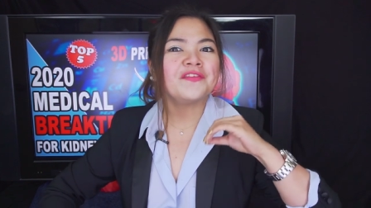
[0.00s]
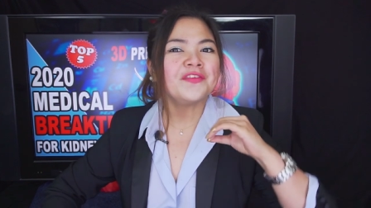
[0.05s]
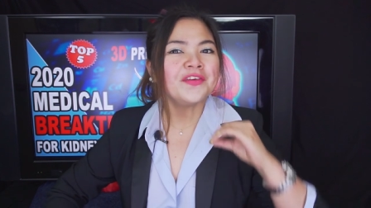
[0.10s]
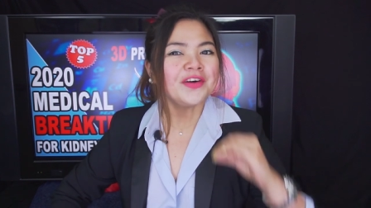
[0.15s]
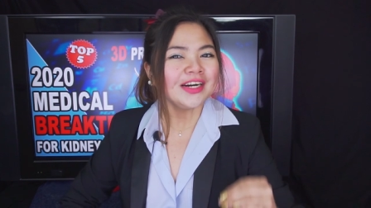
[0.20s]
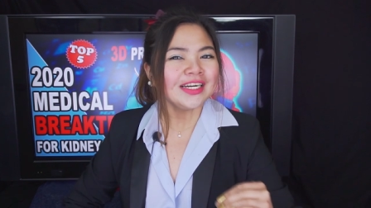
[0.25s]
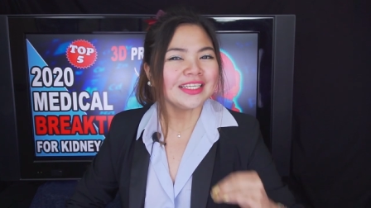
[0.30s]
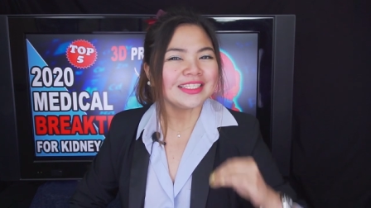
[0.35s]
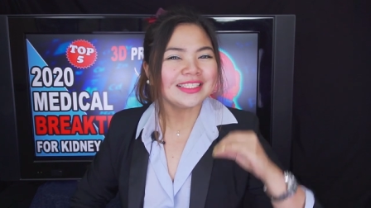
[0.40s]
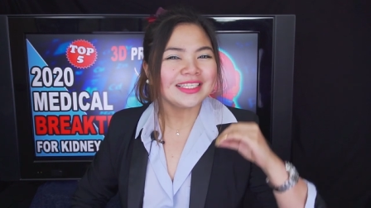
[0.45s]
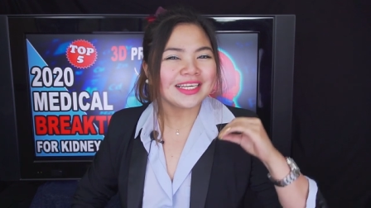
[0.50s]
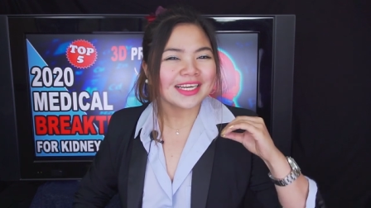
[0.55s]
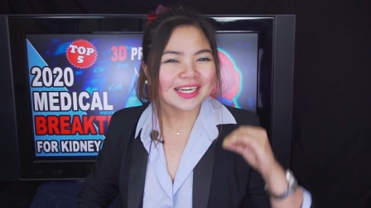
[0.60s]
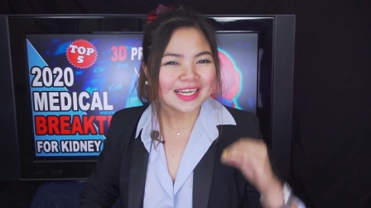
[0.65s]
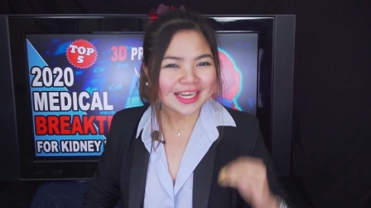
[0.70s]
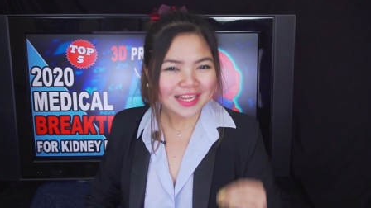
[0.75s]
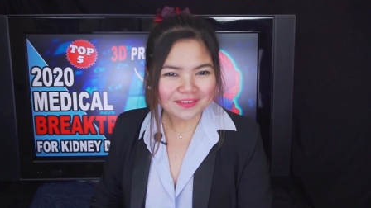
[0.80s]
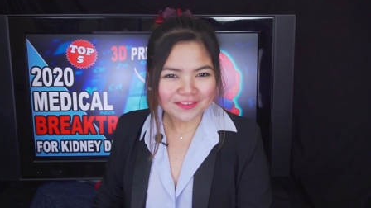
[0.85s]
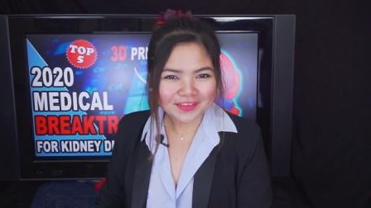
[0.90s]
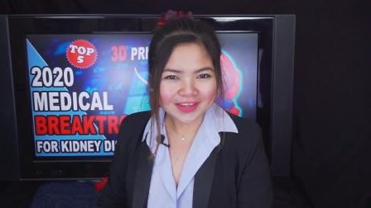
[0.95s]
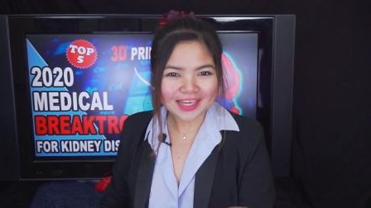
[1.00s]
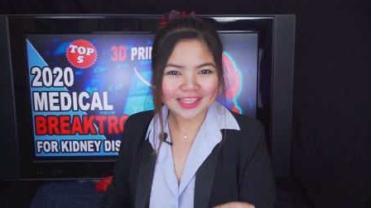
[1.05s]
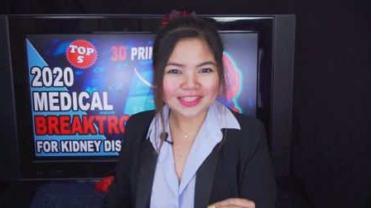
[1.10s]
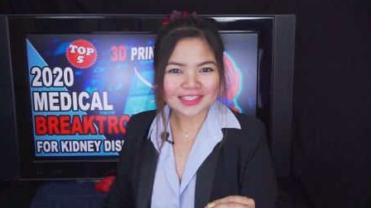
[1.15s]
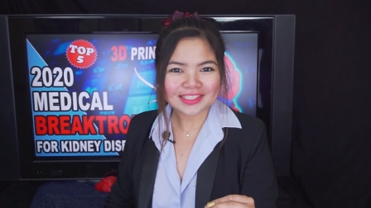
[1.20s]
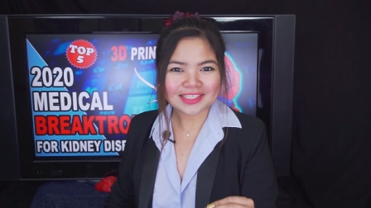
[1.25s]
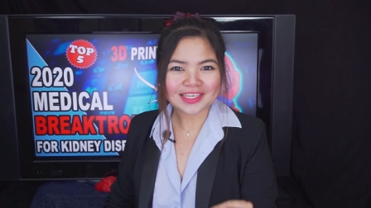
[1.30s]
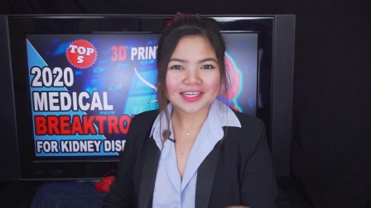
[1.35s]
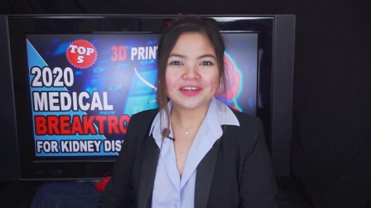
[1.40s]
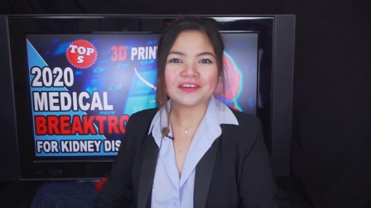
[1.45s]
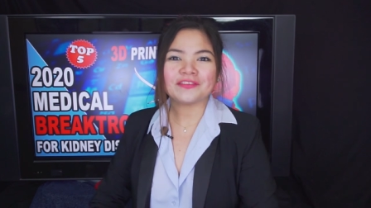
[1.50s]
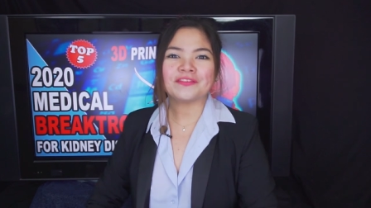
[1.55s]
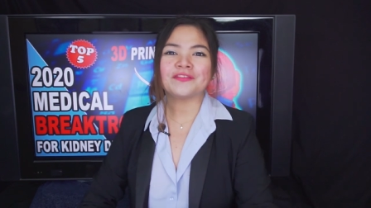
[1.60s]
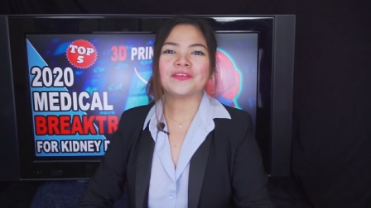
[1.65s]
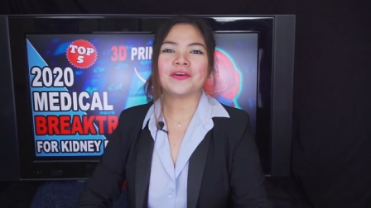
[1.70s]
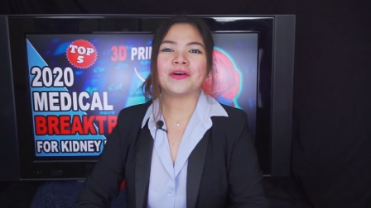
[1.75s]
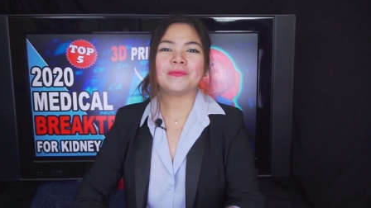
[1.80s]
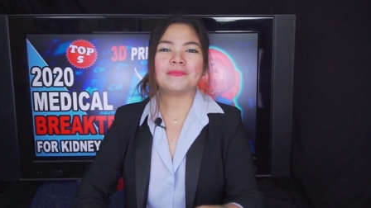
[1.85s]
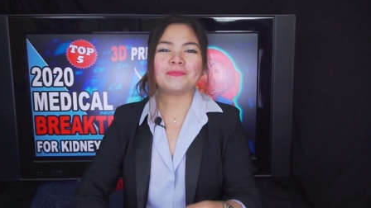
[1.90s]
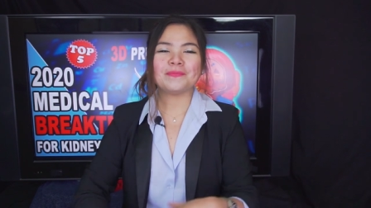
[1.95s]
very significant year
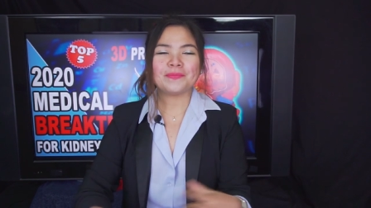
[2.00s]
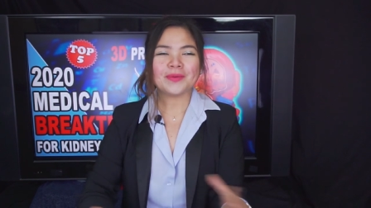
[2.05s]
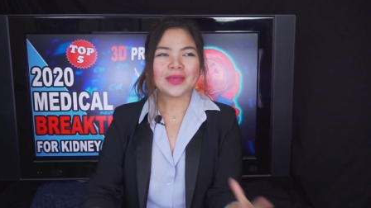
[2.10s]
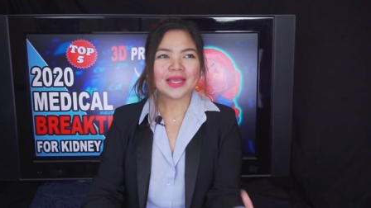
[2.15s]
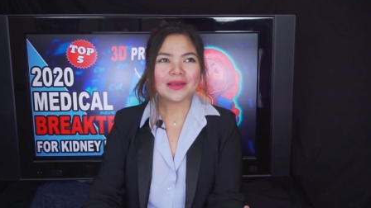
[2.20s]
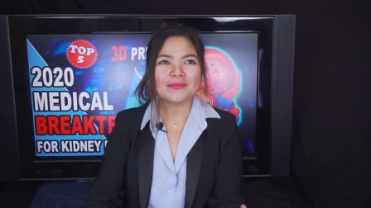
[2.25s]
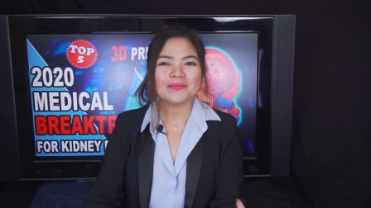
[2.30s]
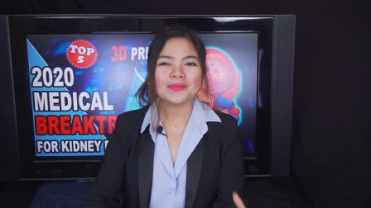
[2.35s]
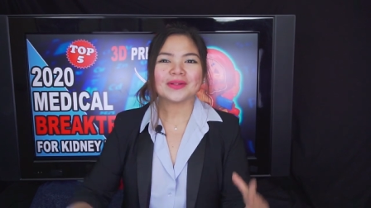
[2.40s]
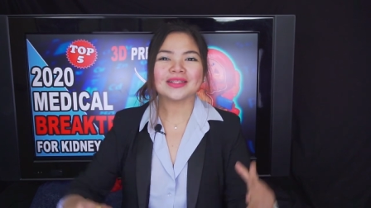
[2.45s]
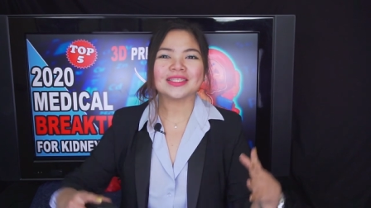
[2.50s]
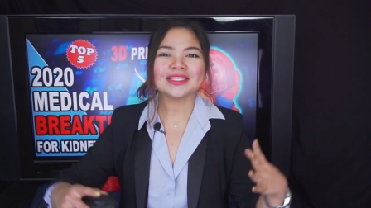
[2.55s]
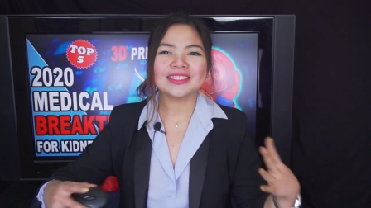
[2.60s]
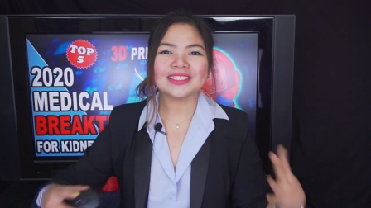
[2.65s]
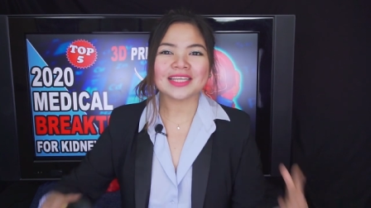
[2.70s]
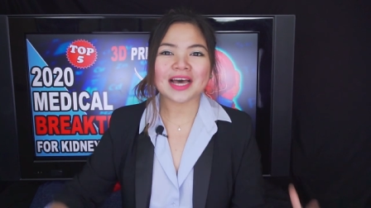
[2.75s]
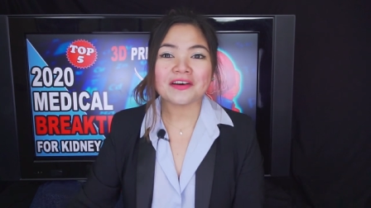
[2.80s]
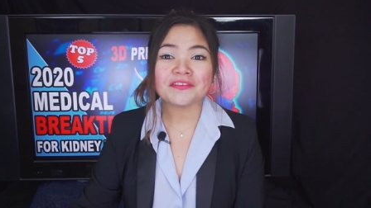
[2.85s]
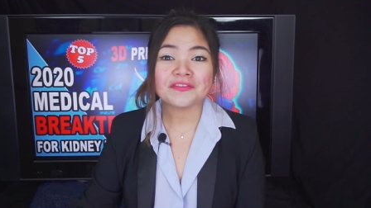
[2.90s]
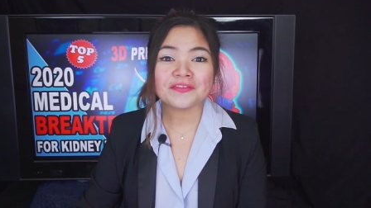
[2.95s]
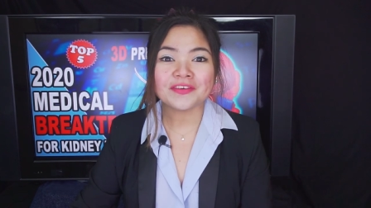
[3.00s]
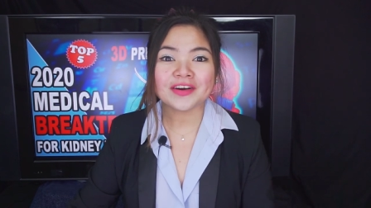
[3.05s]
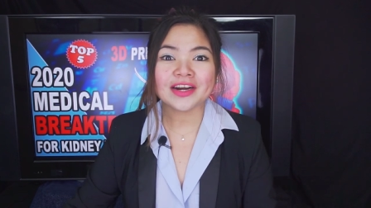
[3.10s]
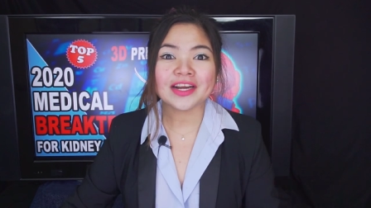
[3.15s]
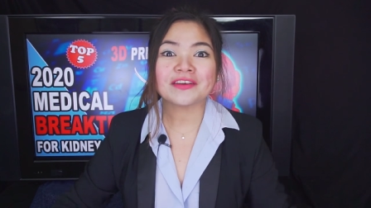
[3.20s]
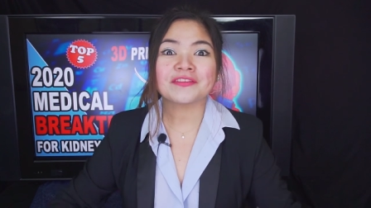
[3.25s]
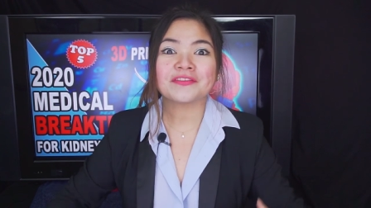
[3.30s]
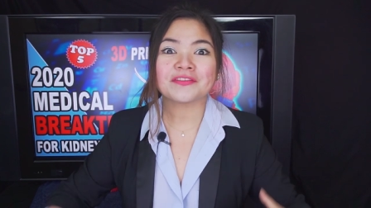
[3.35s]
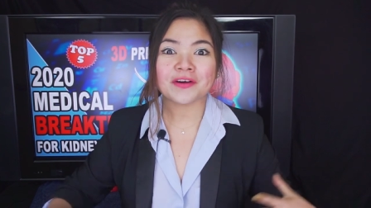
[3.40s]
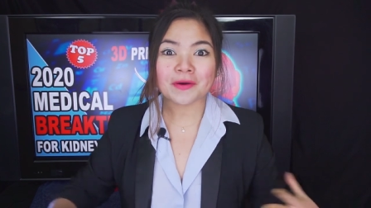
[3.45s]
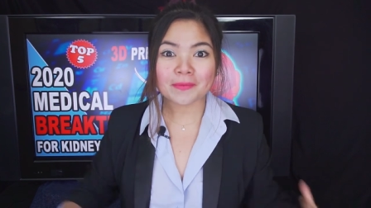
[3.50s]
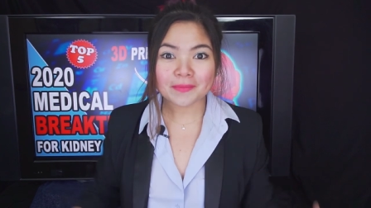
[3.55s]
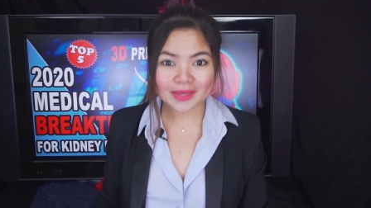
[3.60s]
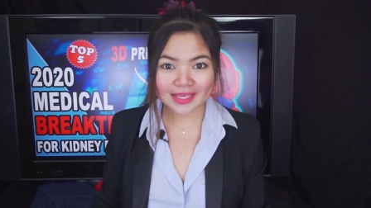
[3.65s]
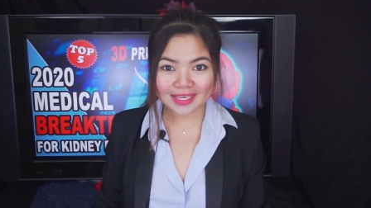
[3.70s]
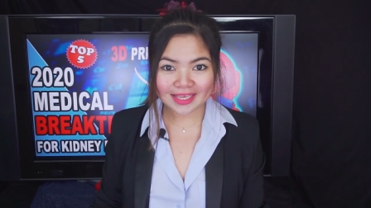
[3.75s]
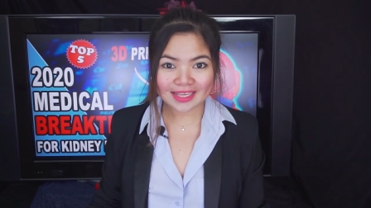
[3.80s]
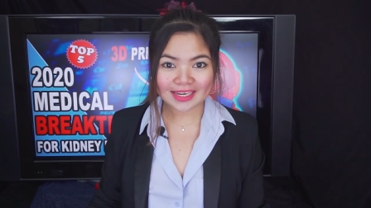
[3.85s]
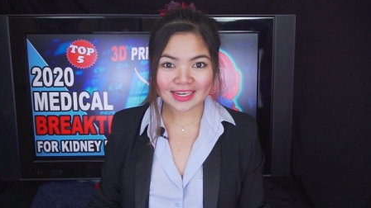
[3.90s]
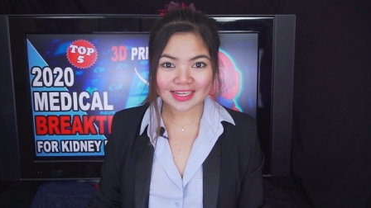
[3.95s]
for people suffering from
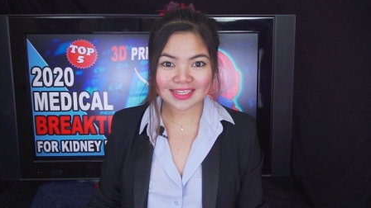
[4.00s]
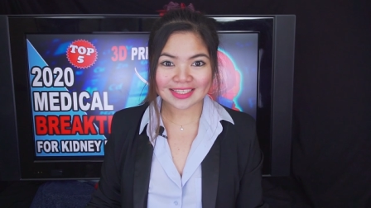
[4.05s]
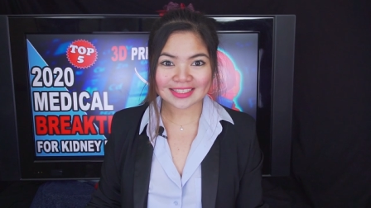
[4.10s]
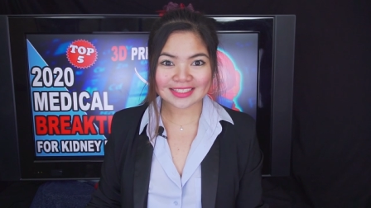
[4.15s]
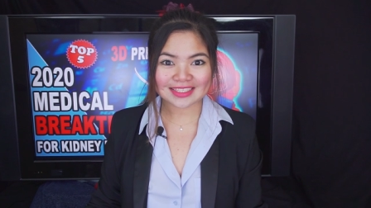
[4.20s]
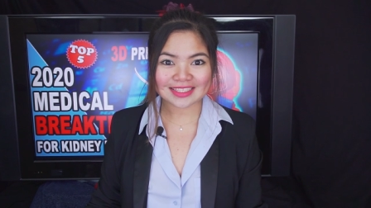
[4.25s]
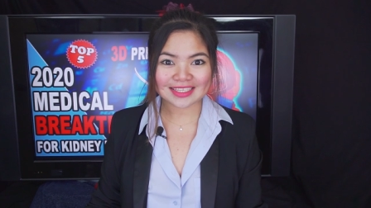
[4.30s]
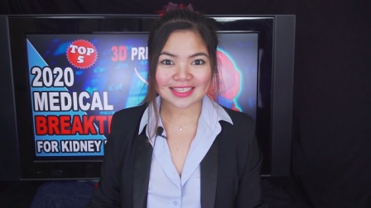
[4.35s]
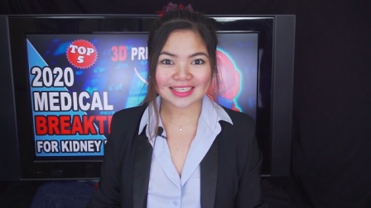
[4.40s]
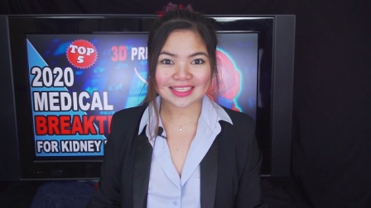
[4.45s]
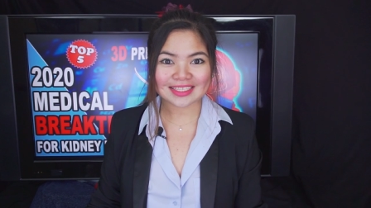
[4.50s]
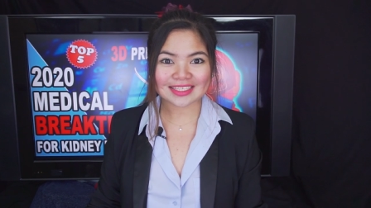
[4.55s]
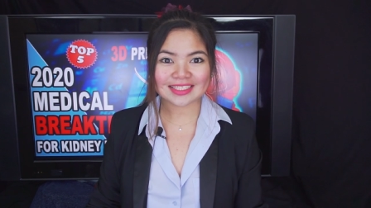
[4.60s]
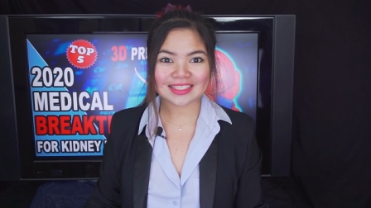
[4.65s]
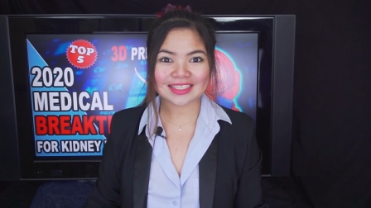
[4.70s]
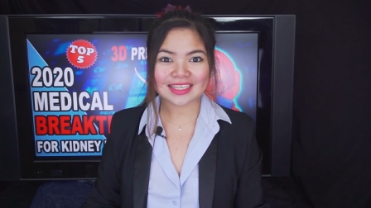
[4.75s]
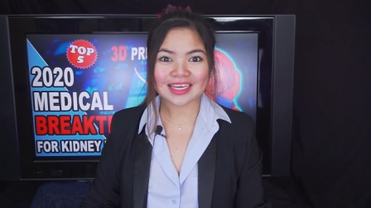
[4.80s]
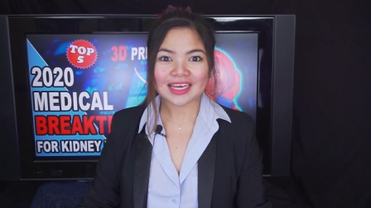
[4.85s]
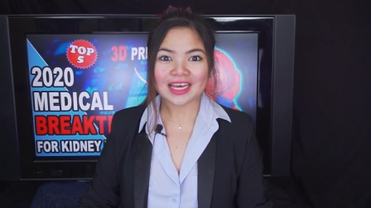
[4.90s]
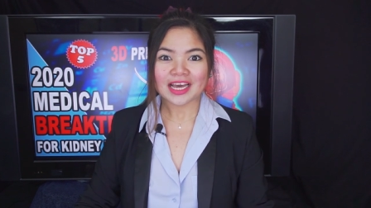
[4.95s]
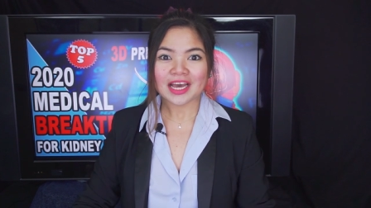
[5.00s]
kidney disease.